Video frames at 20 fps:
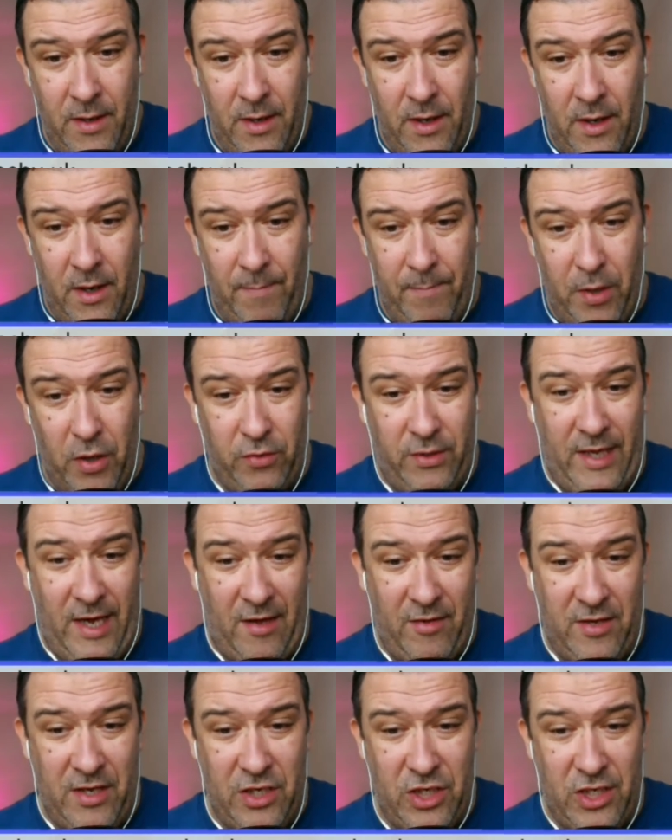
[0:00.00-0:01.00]

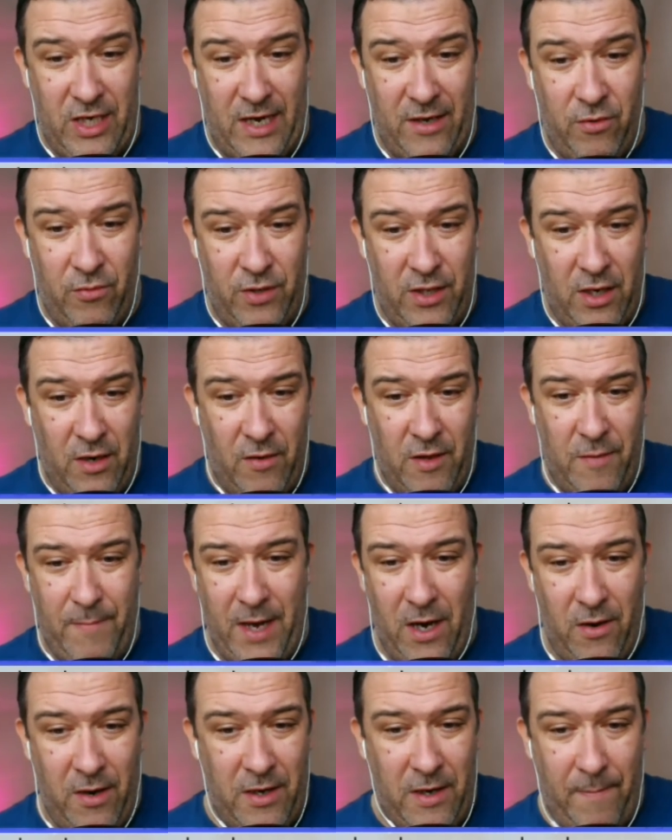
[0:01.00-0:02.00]
podcasting channel. You know, it's
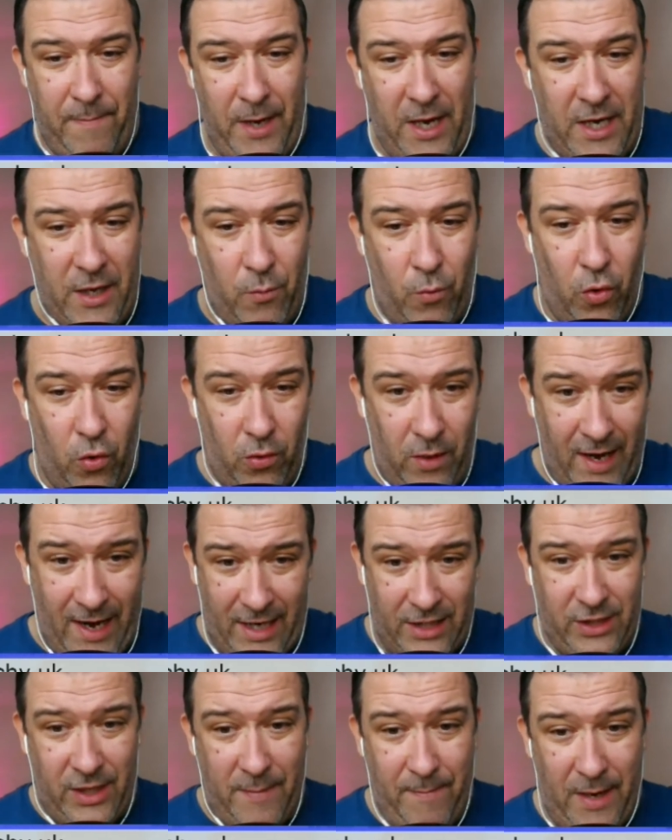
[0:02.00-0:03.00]
behind a paywall. I
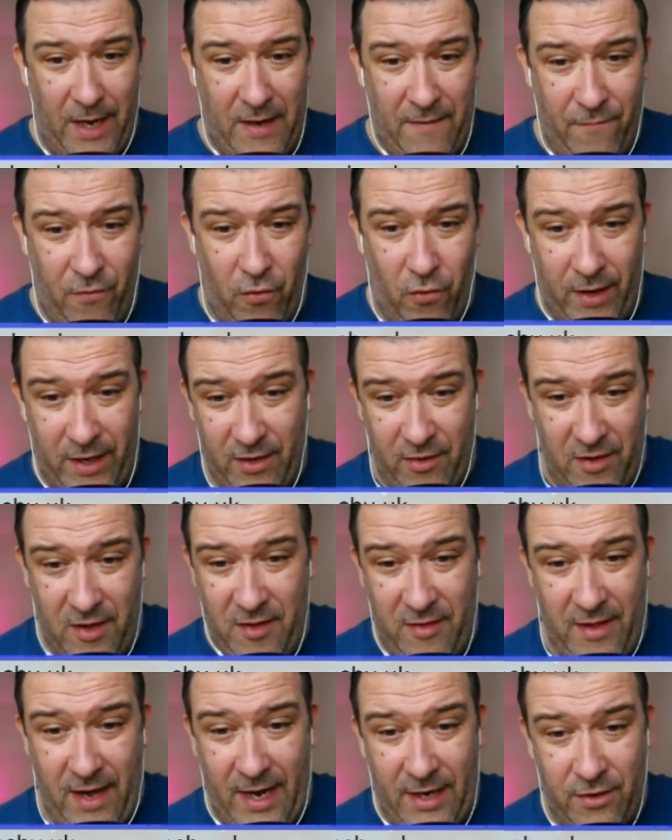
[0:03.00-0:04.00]
actually pay for it because
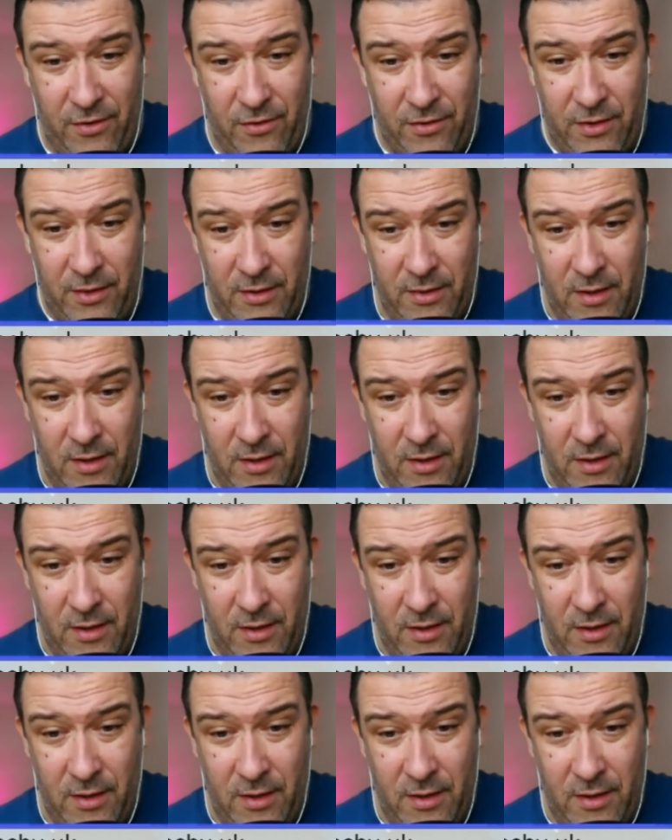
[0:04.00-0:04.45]
it's that good.